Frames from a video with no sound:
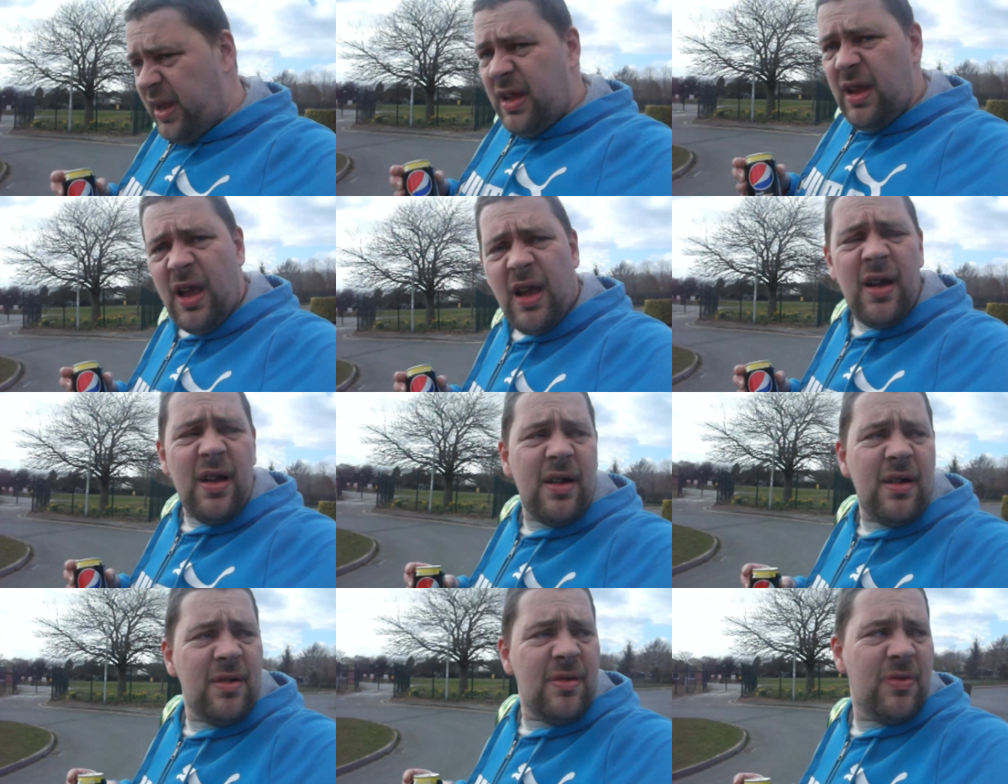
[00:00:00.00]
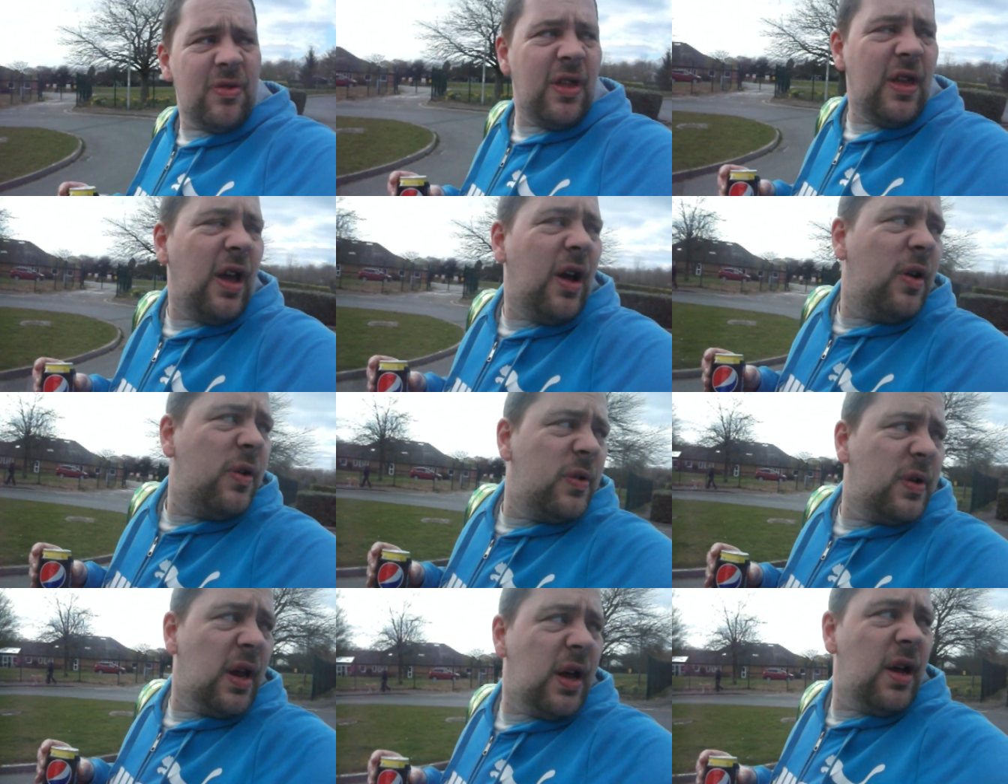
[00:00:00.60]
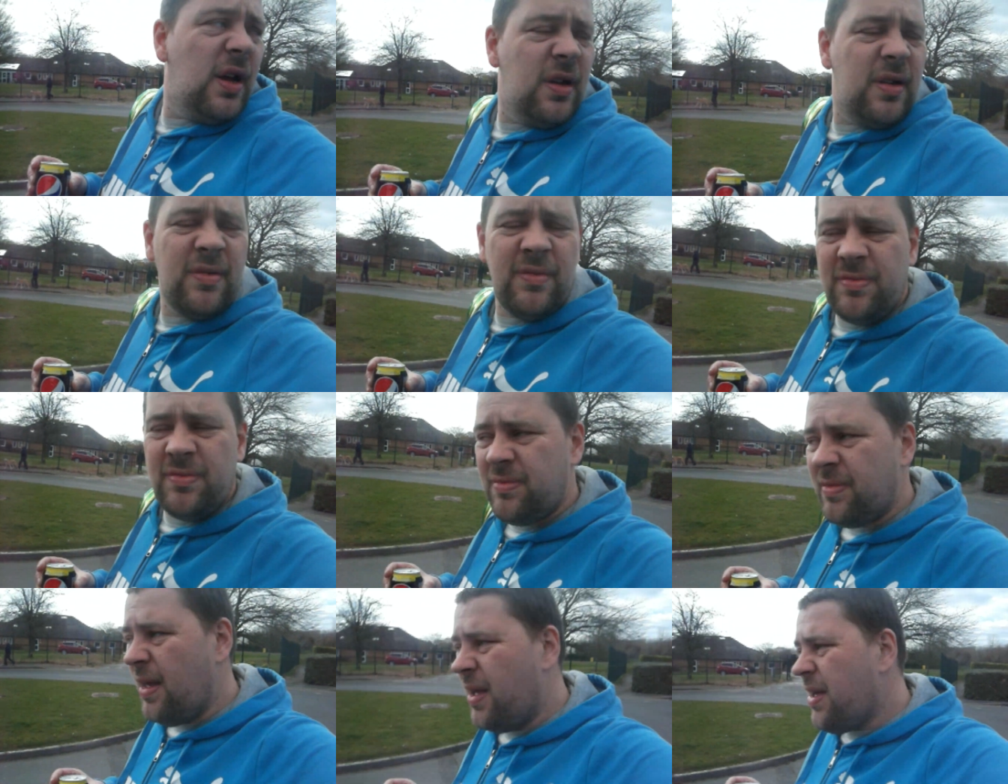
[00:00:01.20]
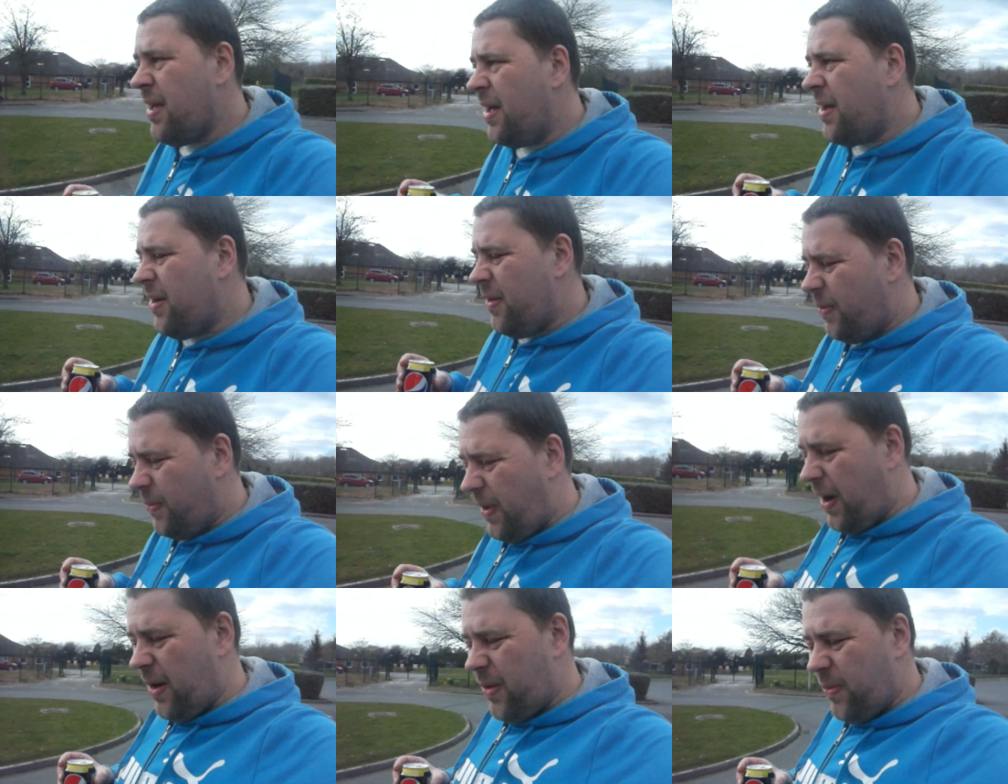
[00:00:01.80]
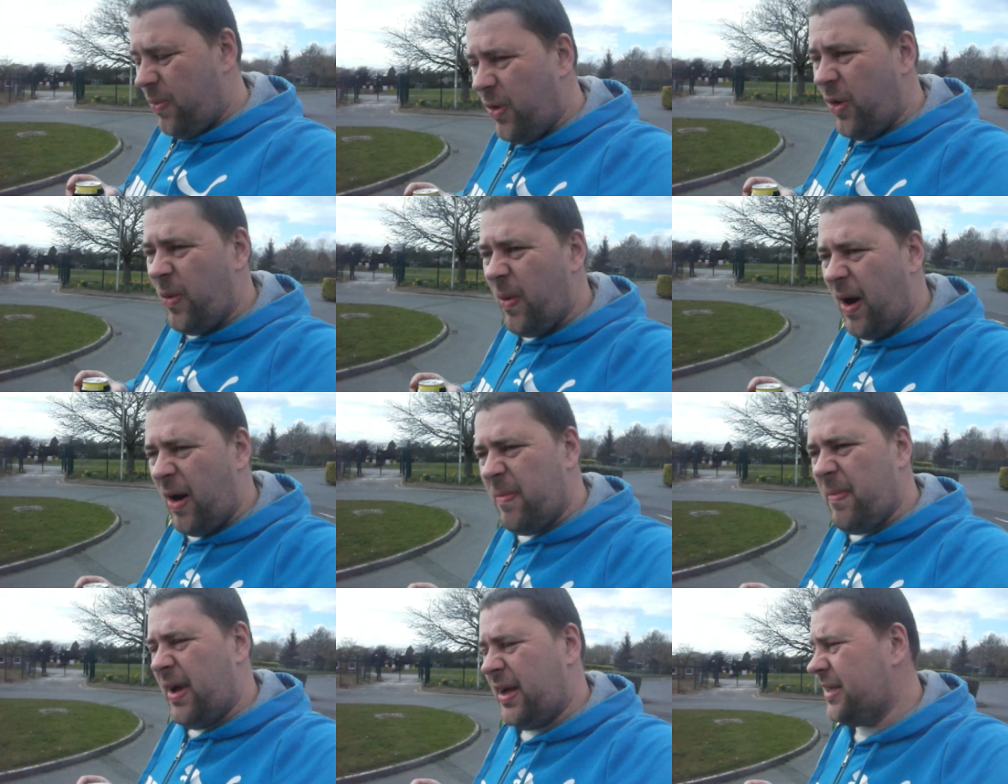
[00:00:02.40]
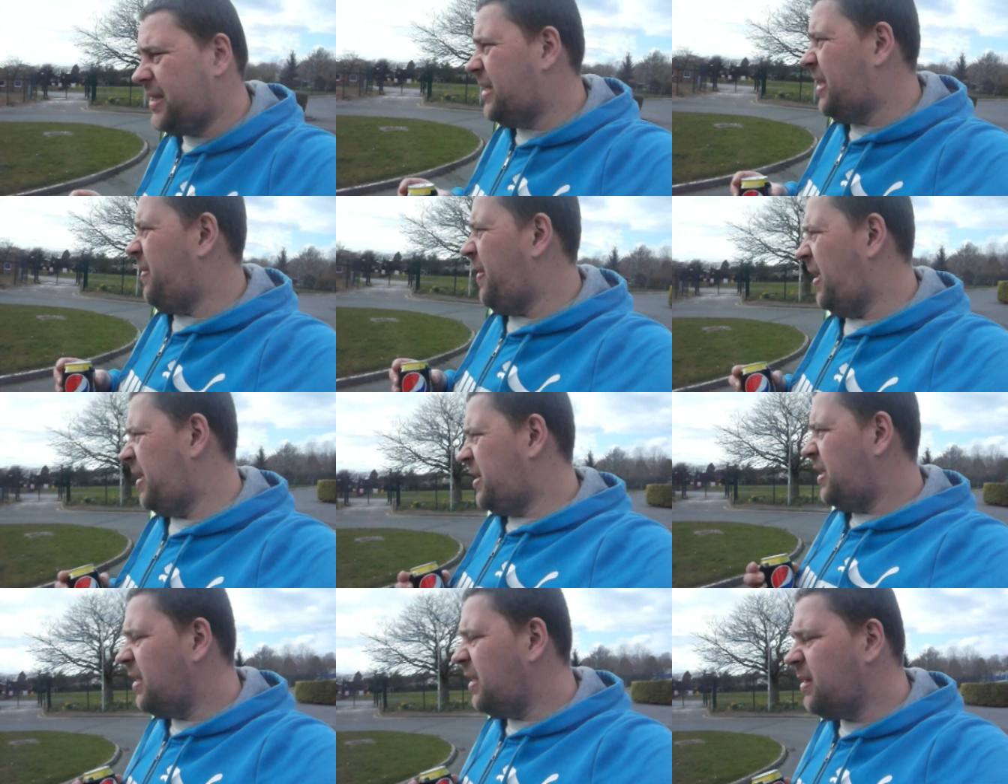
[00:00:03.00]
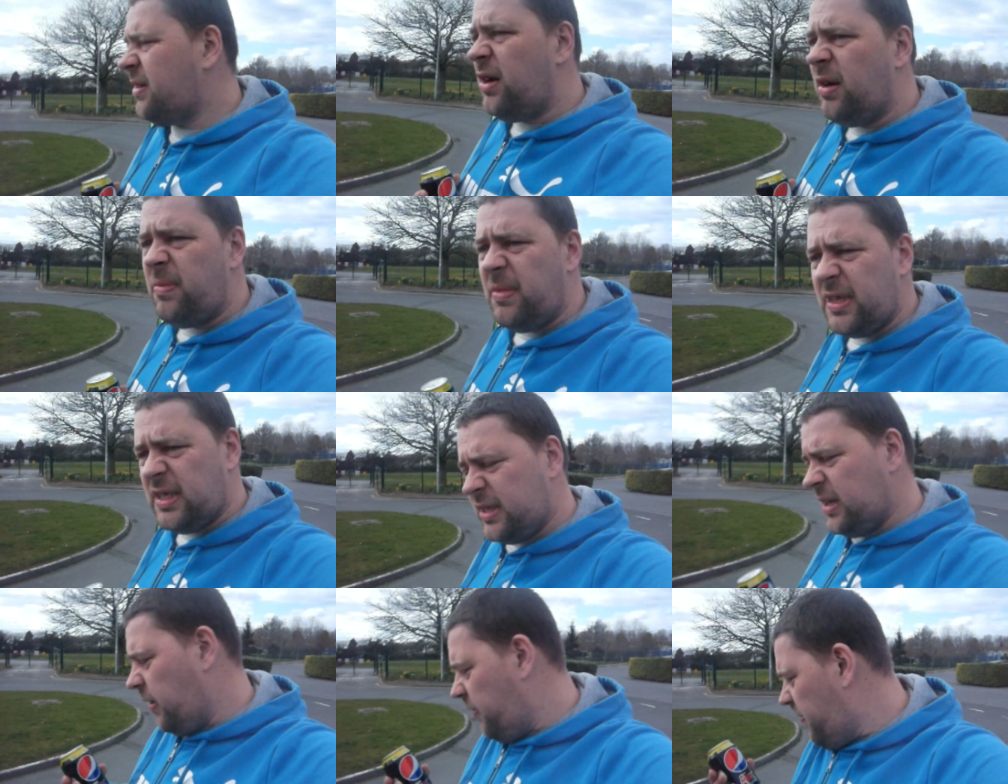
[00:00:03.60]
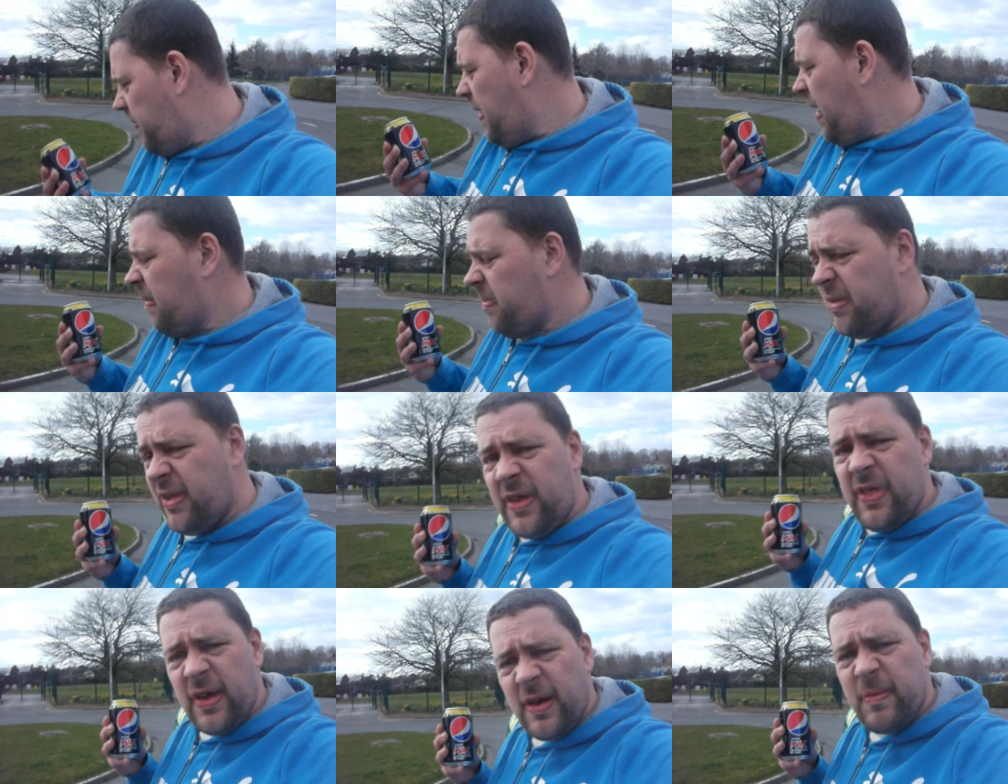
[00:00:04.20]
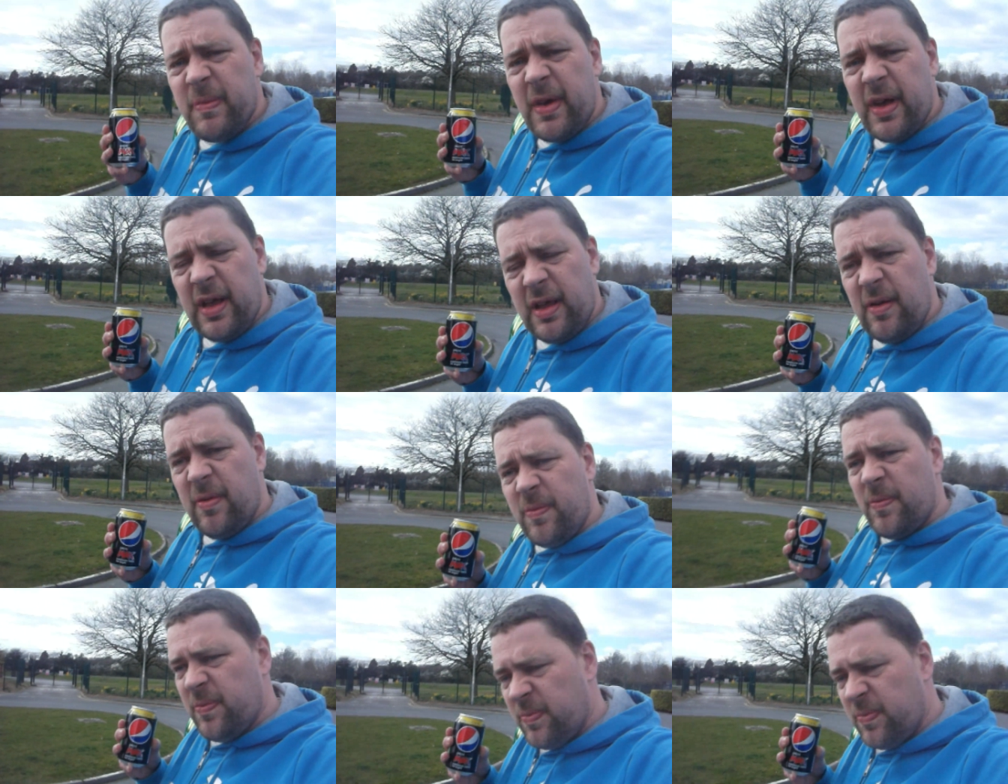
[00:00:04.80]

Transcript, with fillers: in there. Uh, the older uh, Woolwell massive actually. Got myself a Pepsi then, mate.